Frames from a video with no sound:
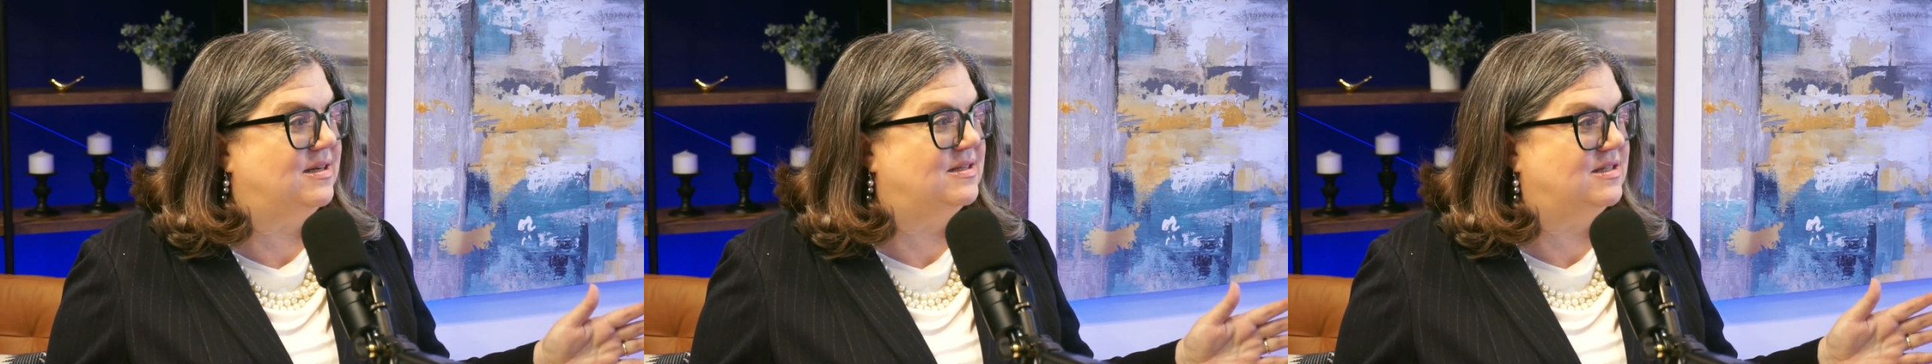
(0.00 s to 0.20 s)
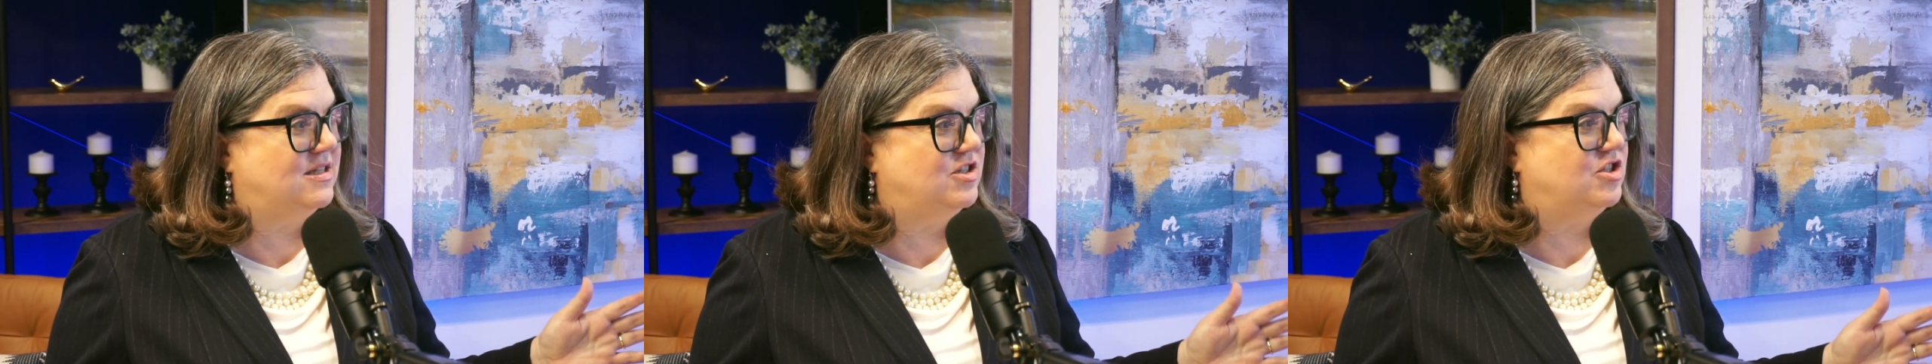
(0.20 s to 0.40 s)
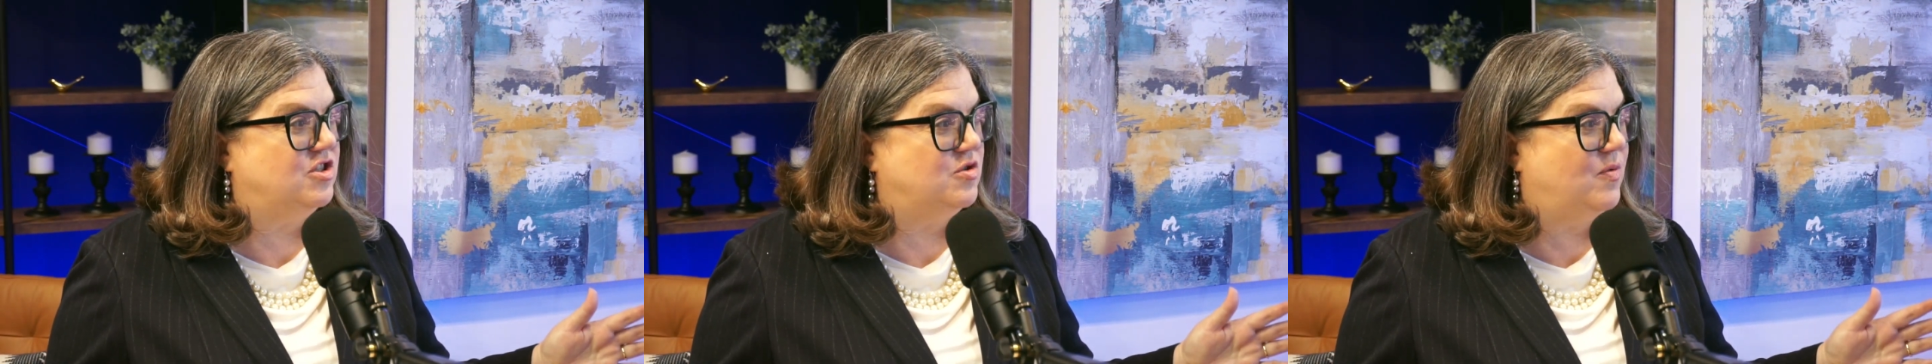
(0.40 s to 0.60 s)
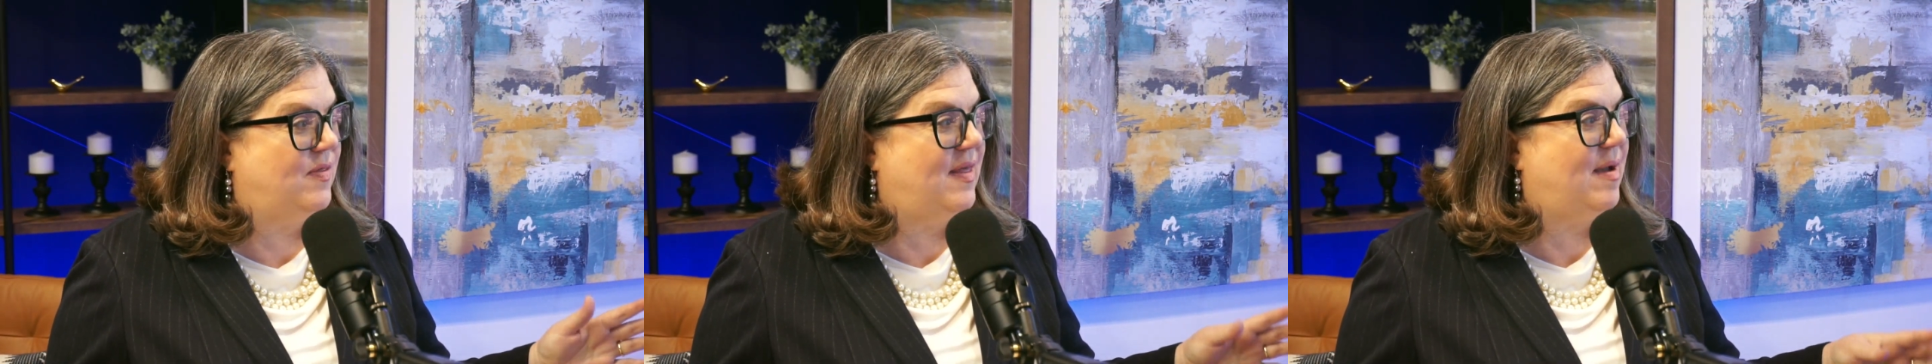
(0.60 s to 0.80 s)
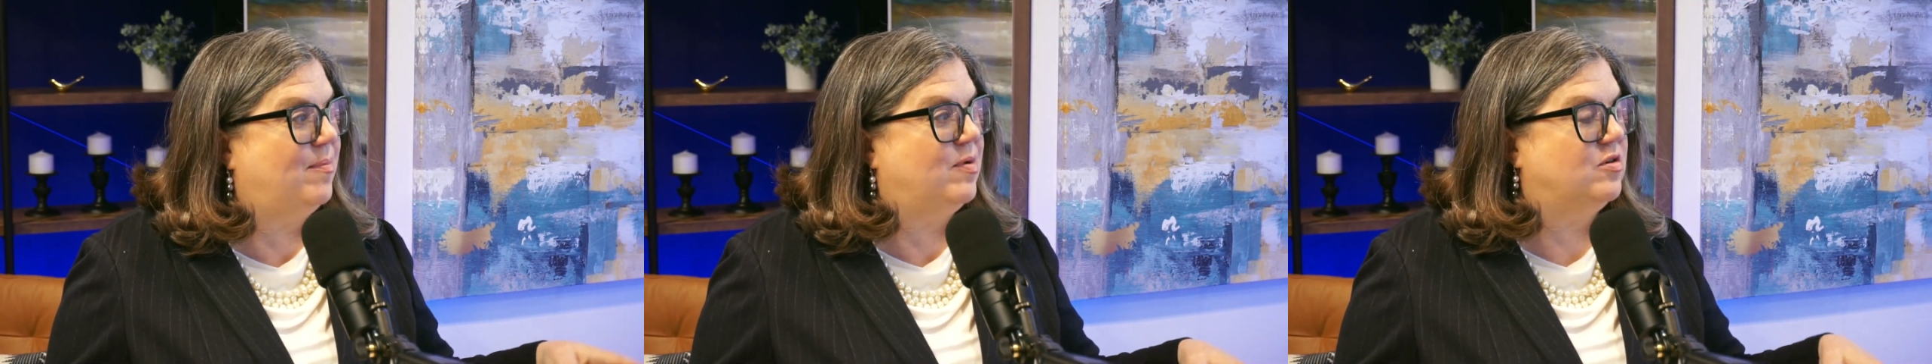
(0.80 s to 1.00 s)
decisions with
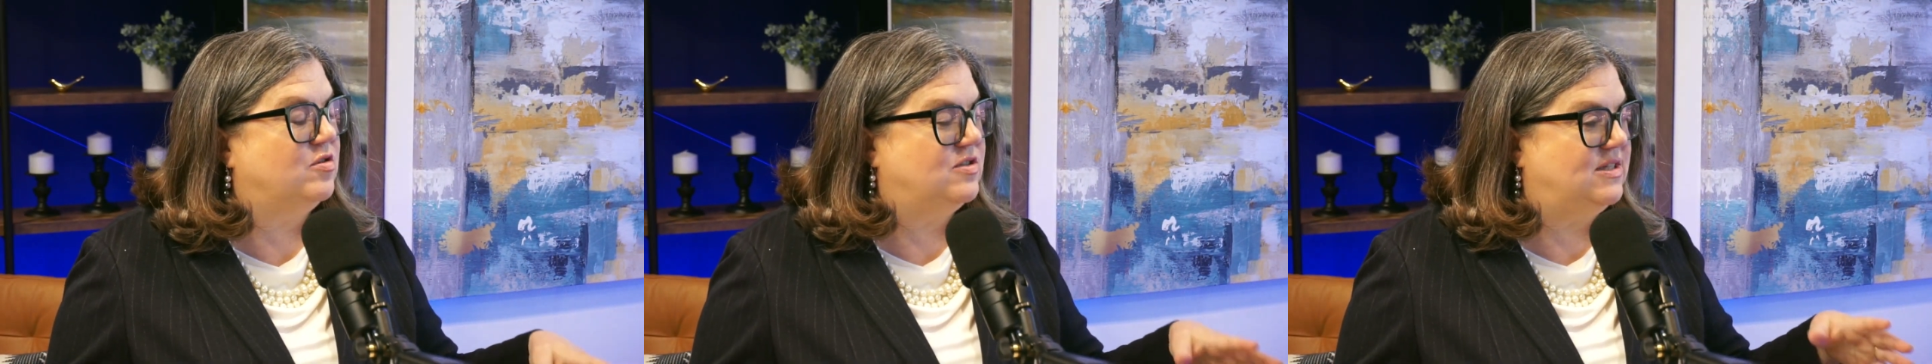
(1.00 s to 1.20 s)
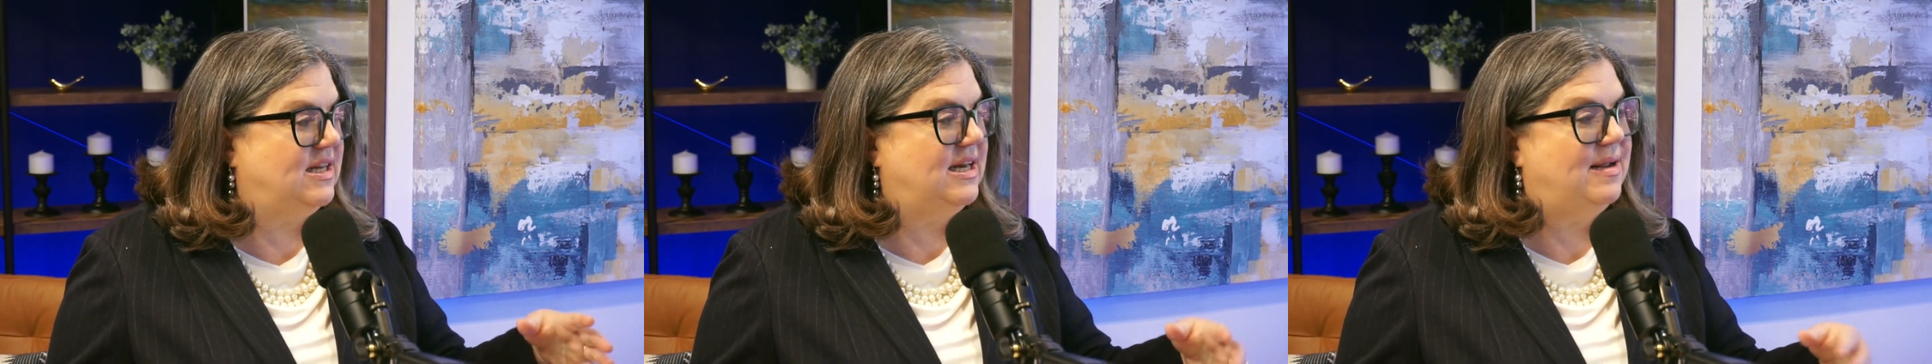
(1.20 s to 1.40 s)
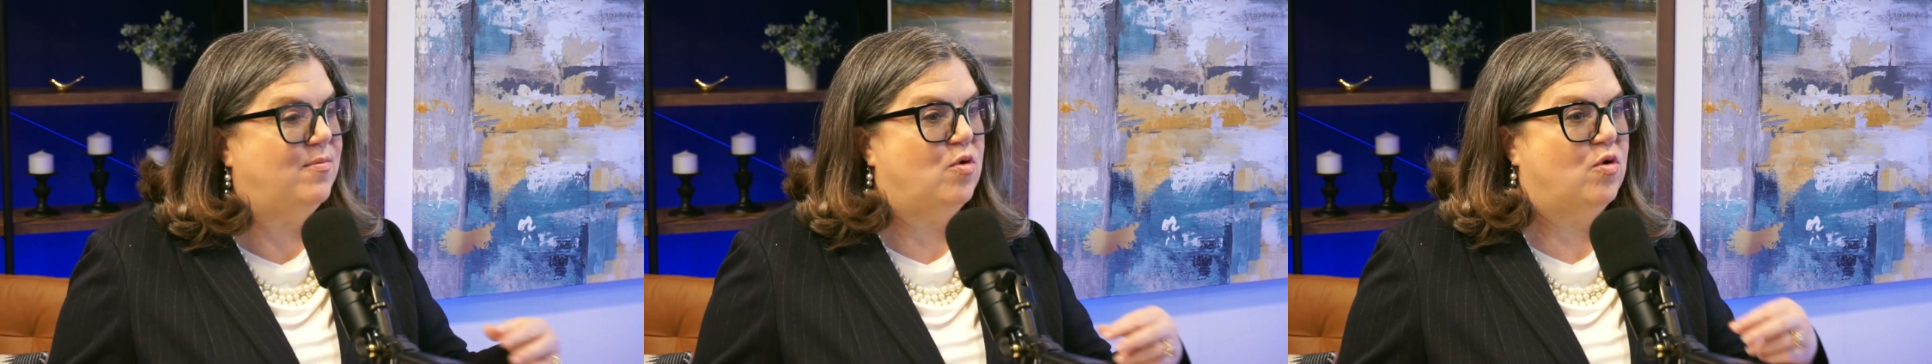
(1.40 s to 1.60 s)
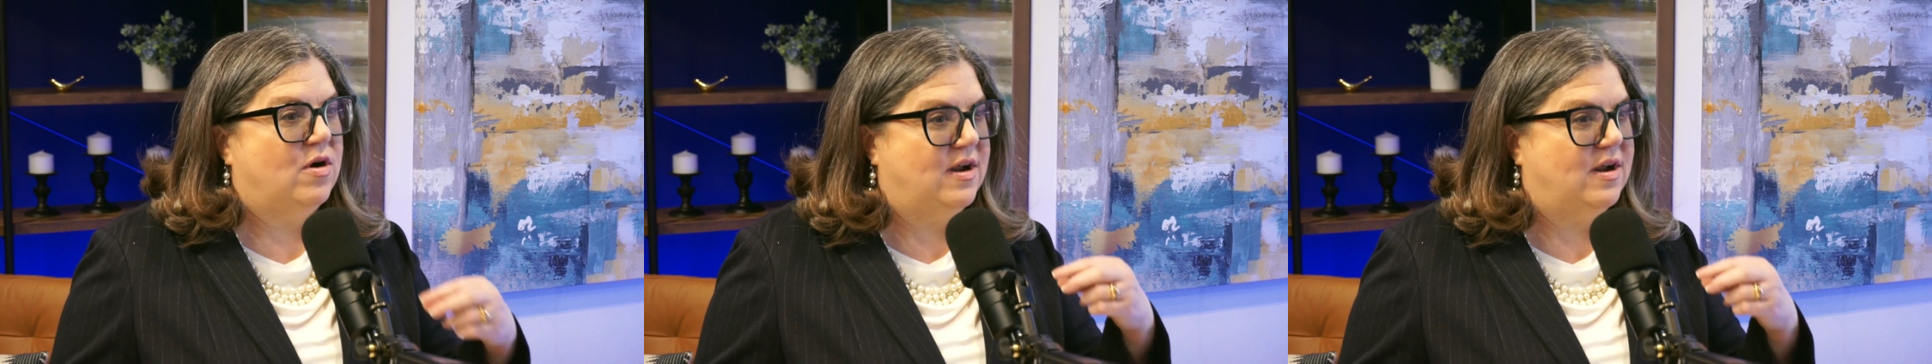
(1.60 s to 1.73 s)
that person anymore.